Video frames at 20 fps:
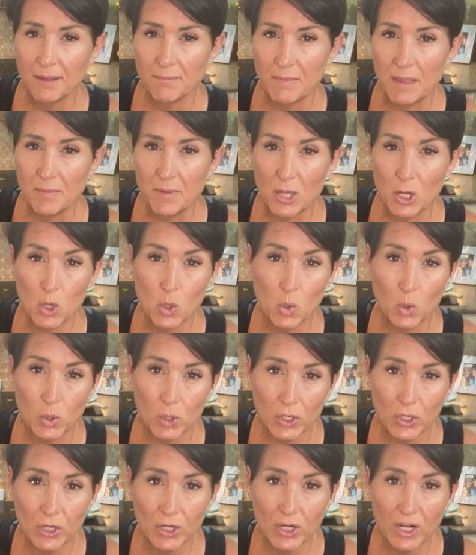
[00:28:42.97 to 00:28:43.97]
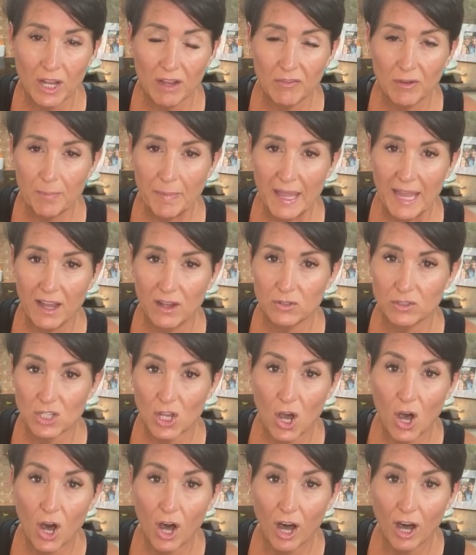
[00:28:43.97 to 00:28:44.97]
maybe 1/4 of a pound
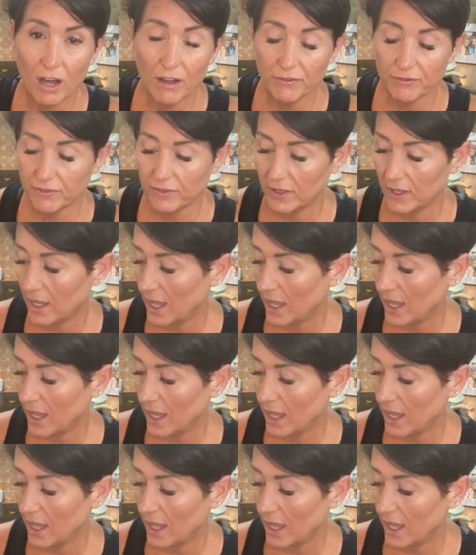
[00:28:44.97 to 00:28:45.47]
off.